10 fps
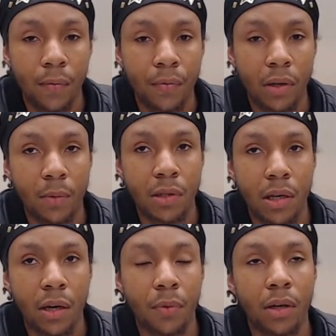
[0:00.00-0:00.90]
See what I'm
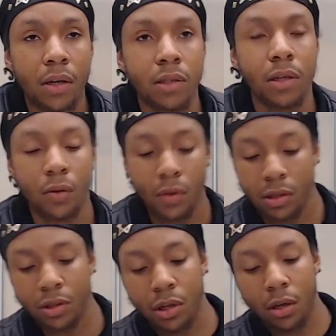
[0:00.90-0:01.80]
saying? Because in the
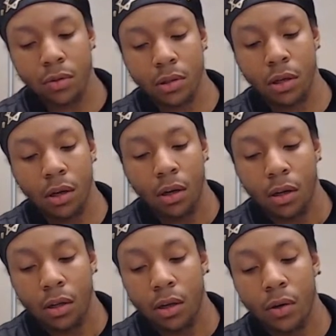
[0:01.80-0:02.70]
Christian church,
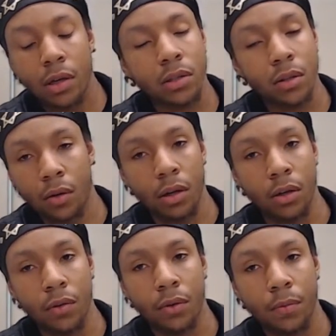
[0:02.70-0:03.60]
there is no
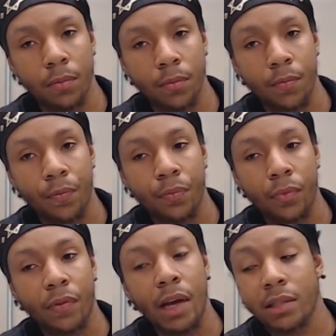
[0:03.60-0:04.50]
love.
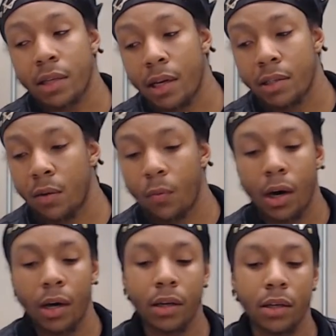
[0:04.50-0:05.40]
If that's the case, then
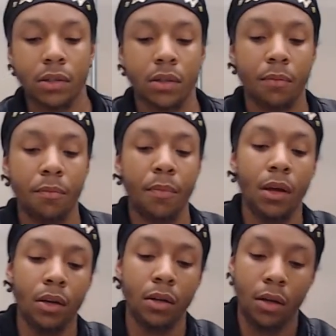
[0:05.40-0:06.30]
why is
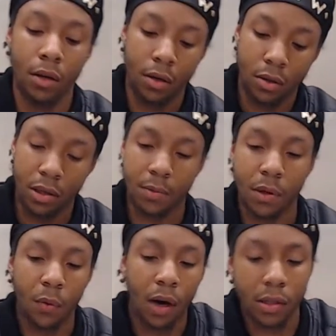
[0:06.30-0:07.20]
men, see what I'm
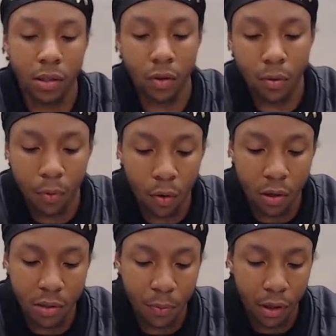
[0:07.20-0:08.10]
saying? Why is little
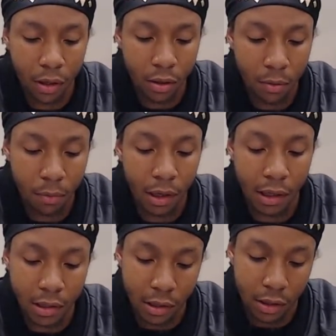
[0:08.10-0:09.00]
boys being
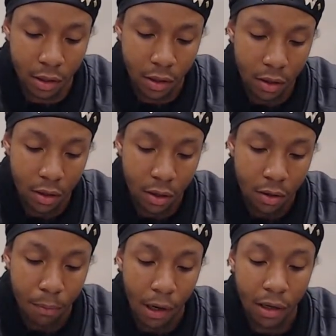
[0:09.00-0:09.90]
molested
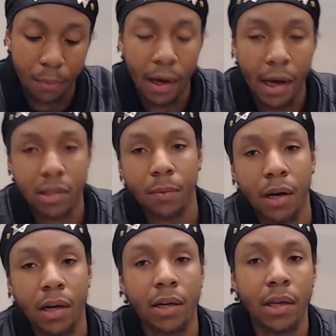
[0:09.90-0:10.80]
by the pastor,
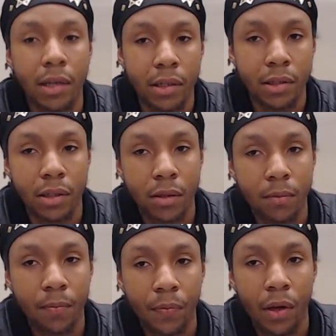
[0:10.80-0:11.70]
by the deacons?
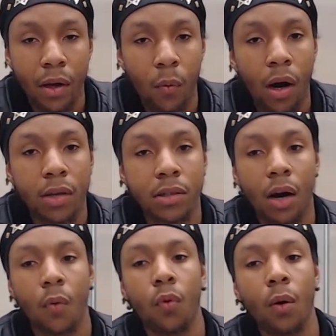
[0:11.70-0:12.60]
Why is
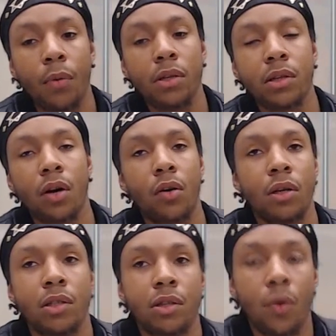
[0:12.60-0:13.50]
our woman
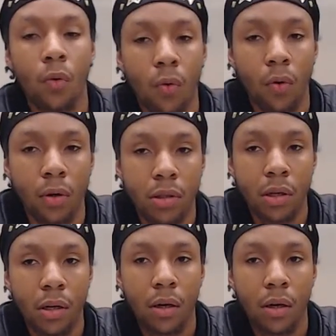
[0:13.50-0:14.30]
turned into whores?